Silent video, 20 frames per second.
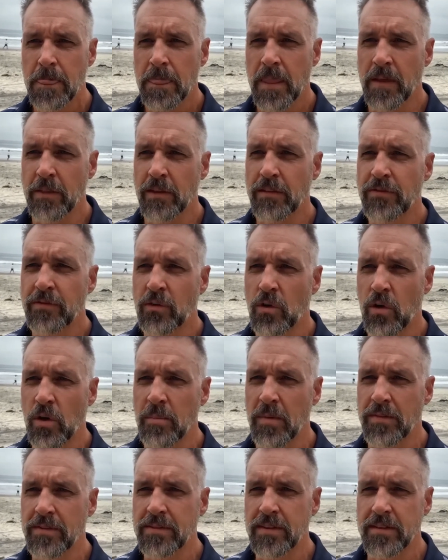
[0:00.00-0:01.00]
In this
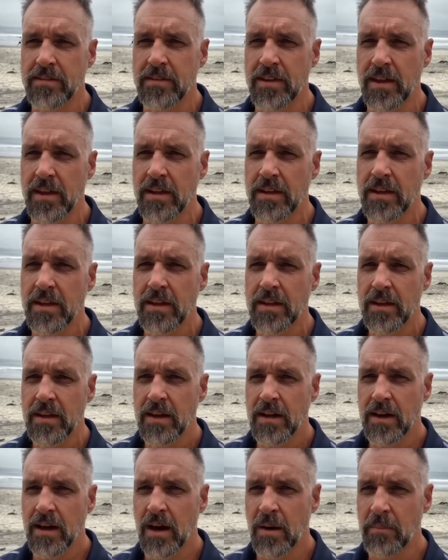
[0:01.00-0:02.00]
form of cysteine
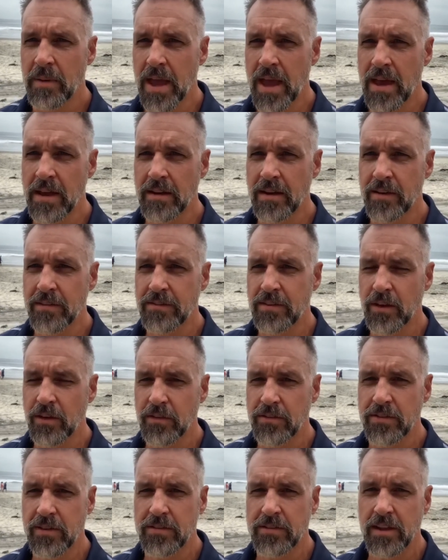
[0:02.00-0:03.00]
um,
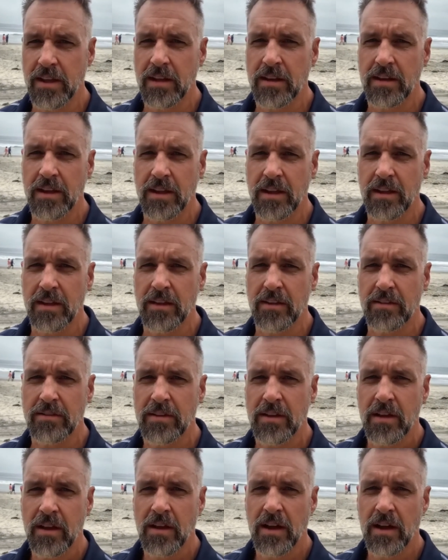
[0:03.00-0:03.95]
N-acetylcysteine is,